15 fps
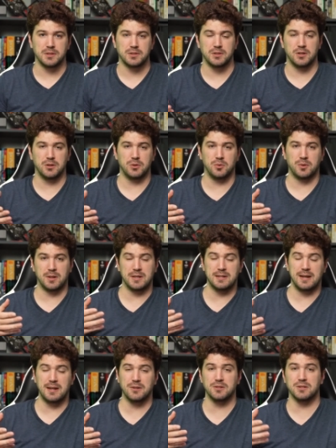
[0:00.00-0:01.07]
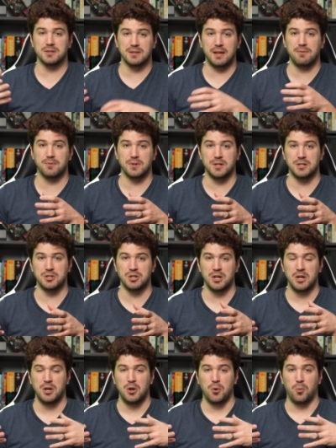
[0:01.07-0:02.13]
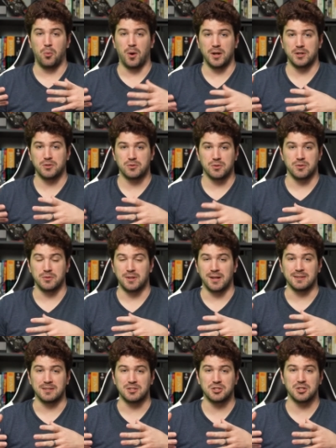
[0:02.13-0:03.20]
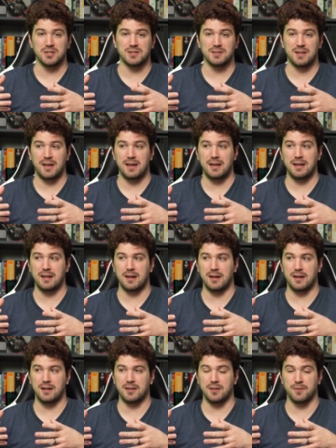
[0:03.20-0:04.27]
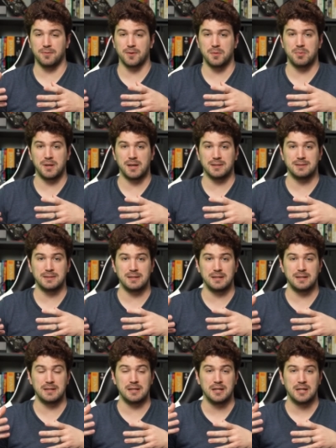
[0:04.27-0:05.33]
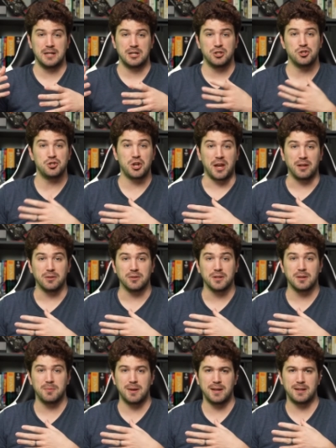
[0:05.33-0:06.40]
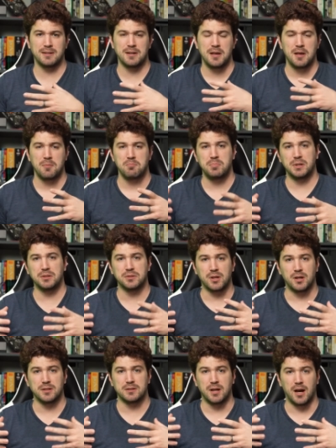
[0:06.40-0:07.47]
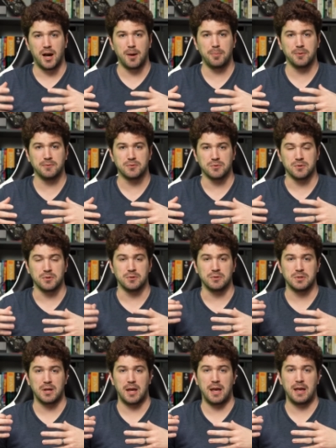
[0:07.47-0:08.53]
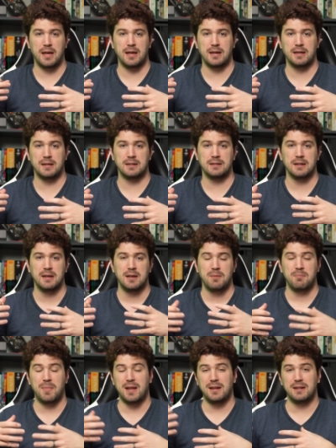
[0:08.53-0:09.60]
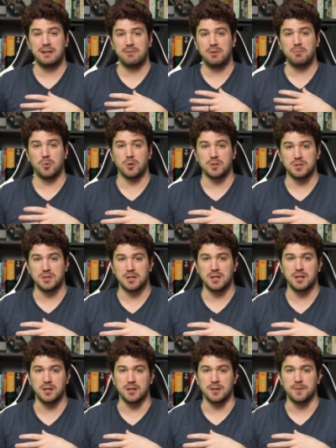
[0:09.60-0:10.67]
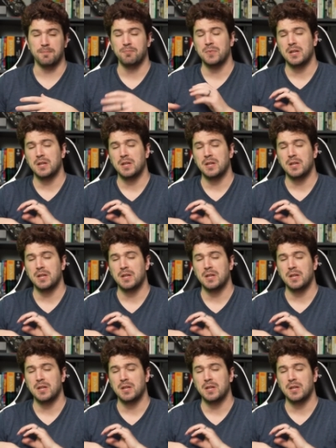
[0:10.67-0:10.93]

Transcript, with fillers: So containers leverage what chroot does. It's just like uh, the FreeBSD jail command built on top of chroot and made it even more secure.